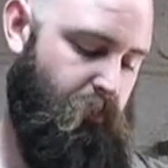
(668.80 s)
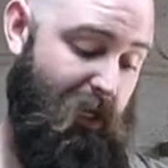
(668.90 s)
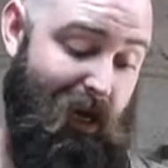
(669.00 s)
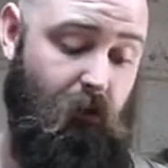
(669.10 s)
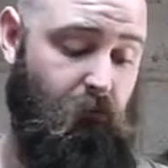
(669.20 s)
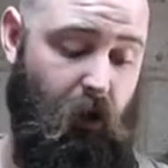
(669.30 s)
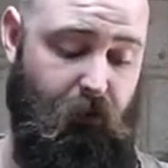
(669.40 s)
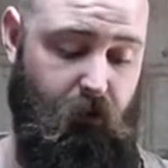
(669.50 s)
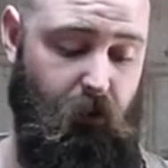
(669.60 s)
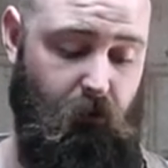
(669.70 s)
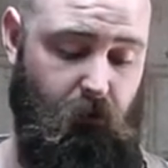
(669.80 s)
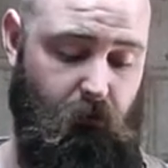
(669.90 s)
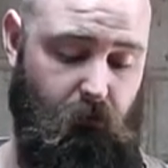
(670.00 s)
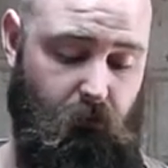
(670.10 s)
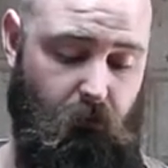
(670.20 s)
yeah, I think
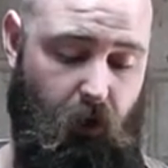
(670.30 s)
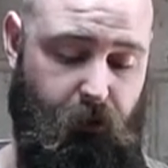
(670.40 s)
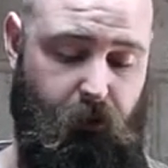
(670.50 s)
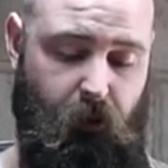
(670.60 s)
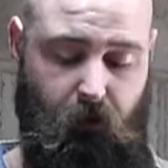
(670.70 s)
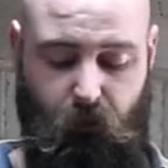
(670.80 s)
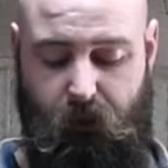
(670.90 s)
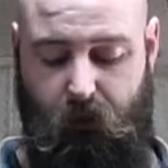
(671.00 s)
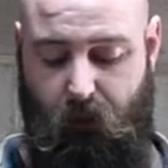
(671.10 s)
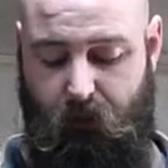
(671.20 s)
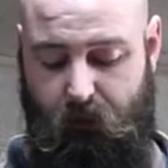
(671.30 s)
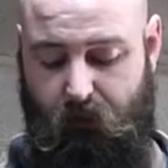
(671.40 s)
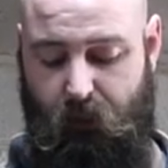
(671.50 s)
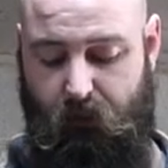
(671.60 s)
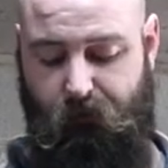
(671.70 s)
it was another
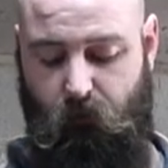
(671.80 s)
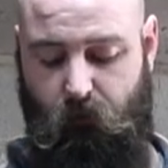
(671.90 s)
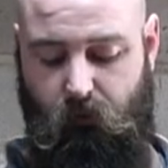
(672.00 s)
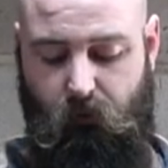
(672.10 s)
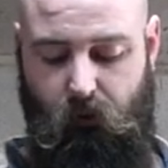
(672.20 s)
successful